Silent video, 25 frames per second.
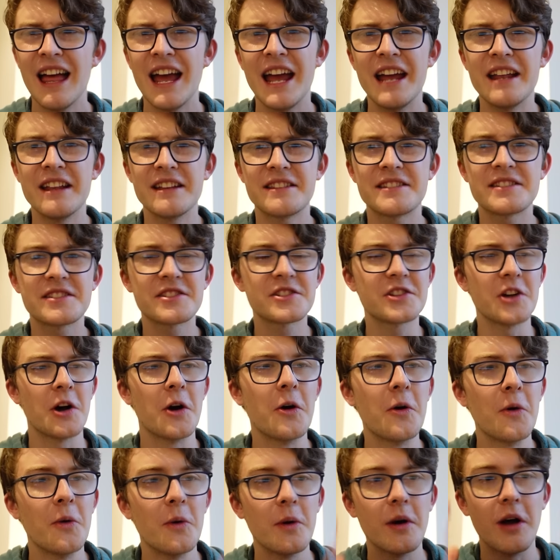it's
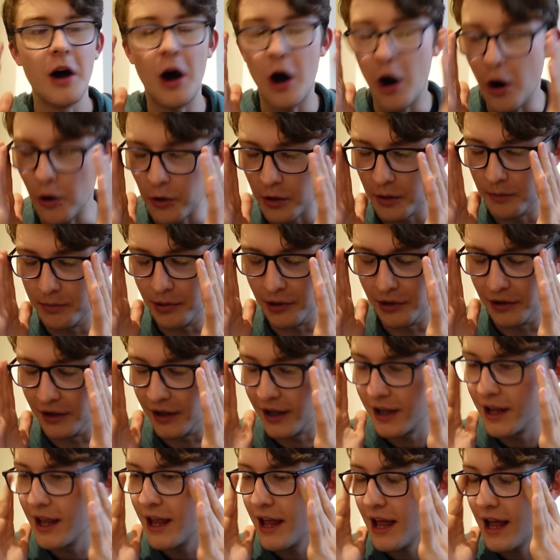so
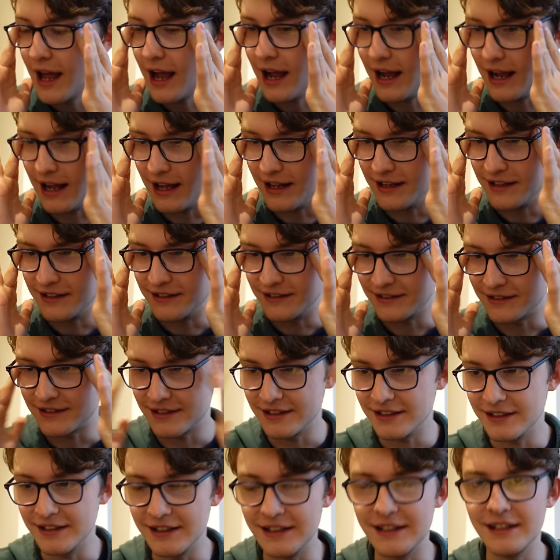horrible. And
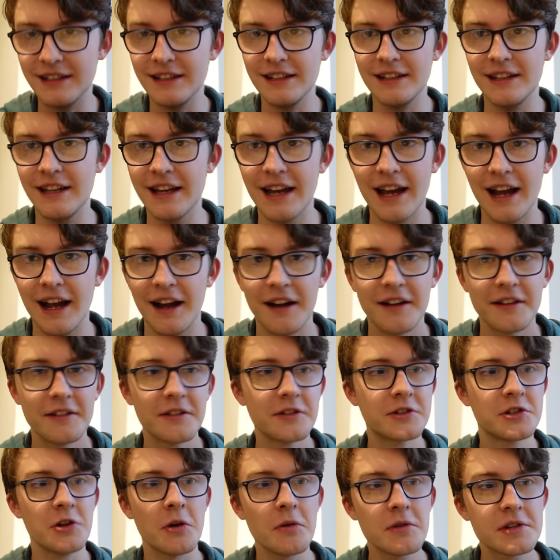yeah,
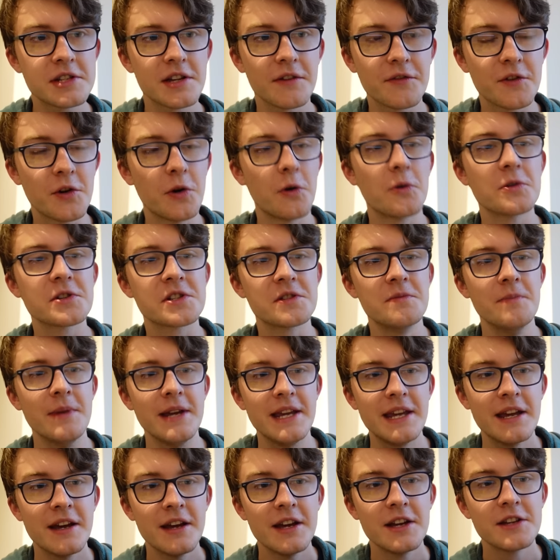dogs have caused
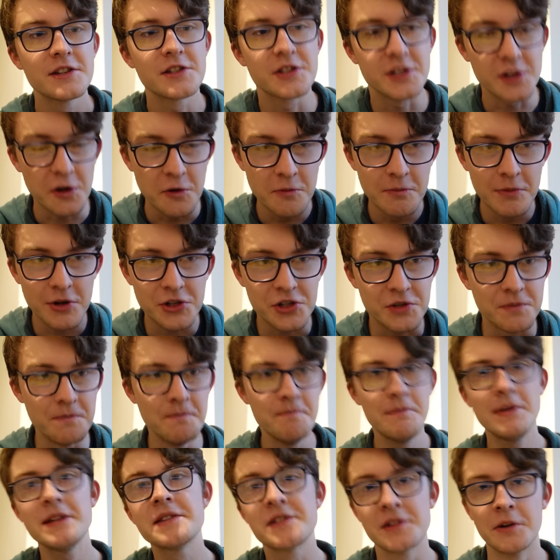me so much
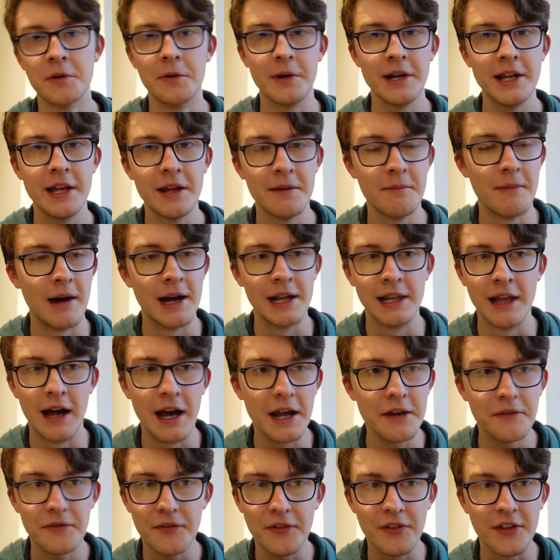misery in my
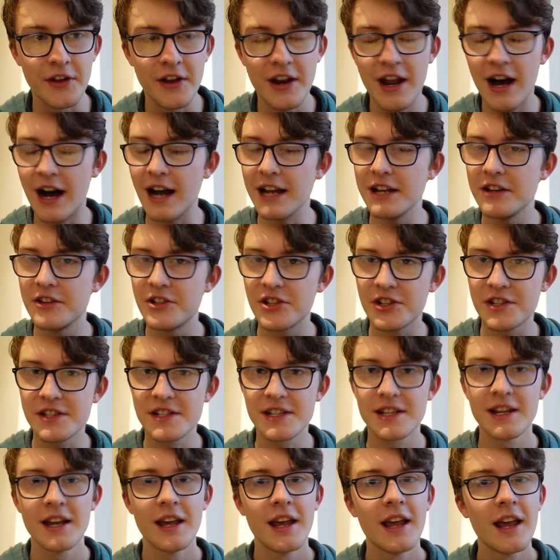life that I
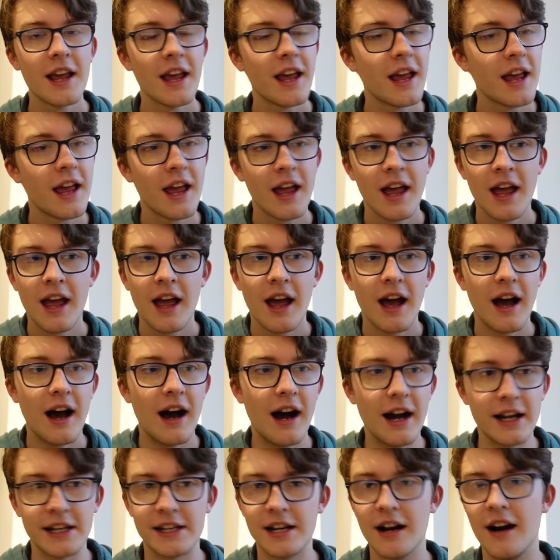
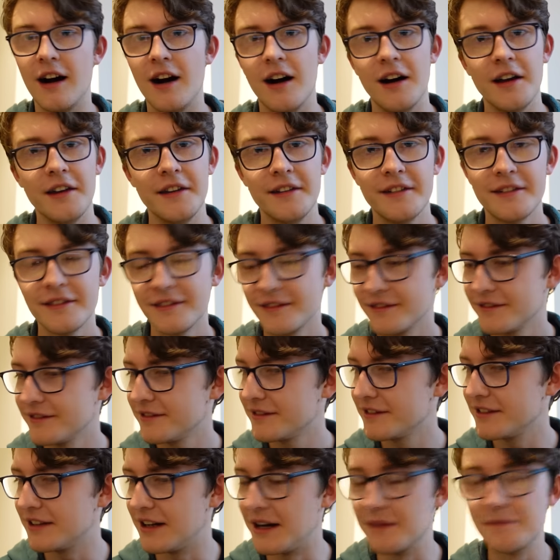can't.
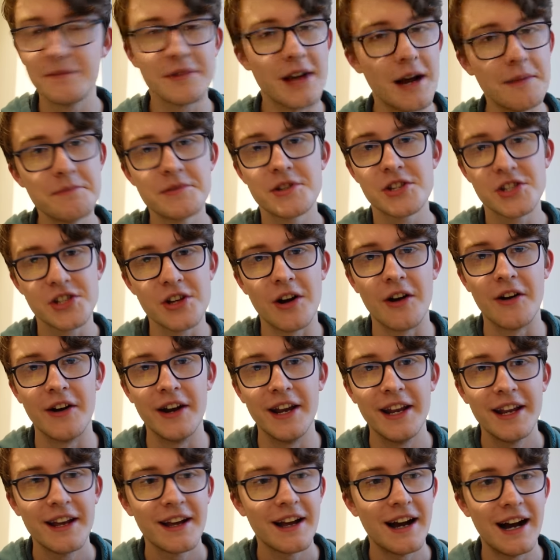I'm
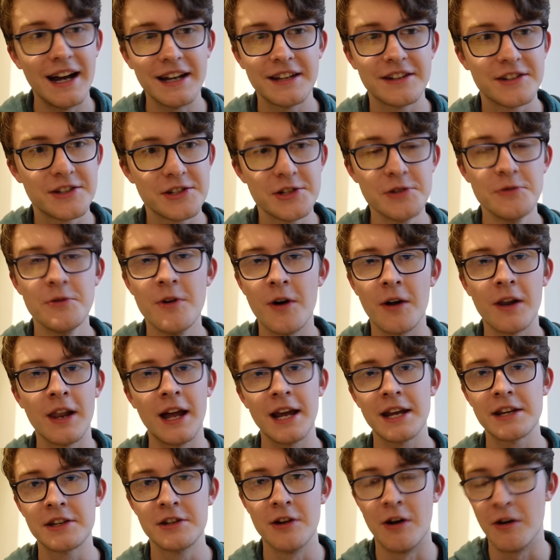sorry. I do not
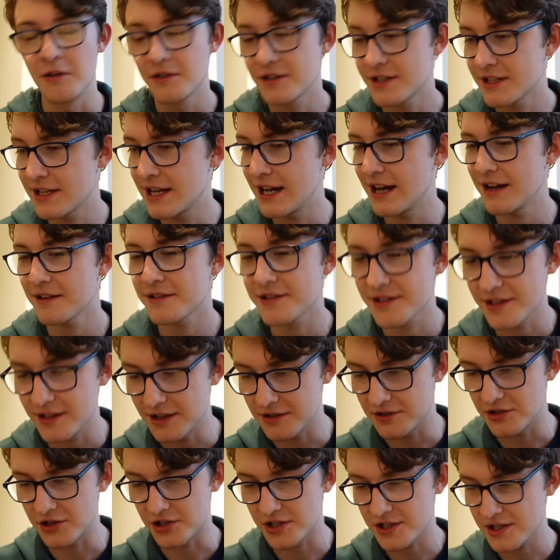like dogs. Cats
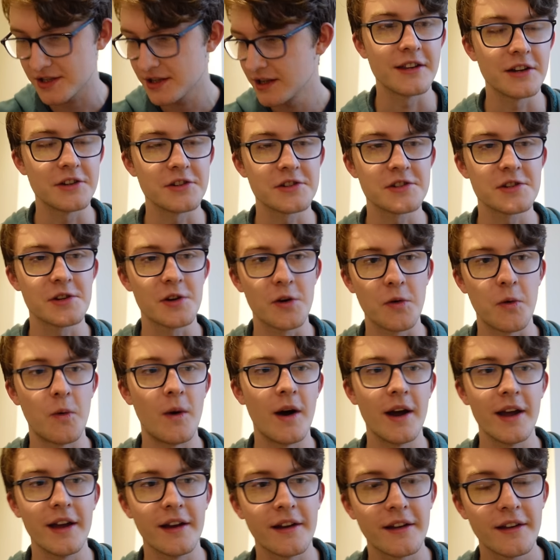are just, they're just
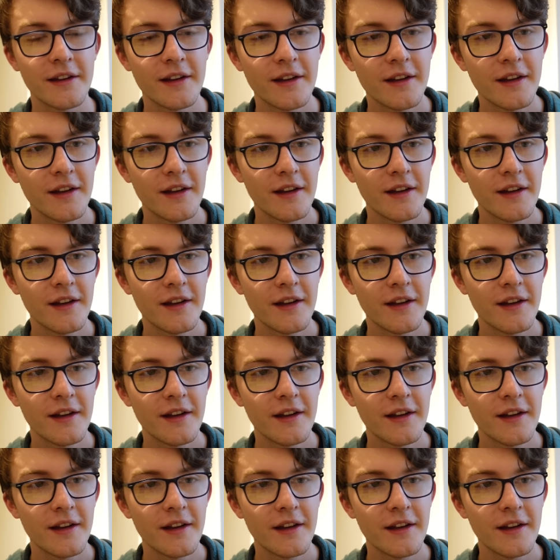quiet,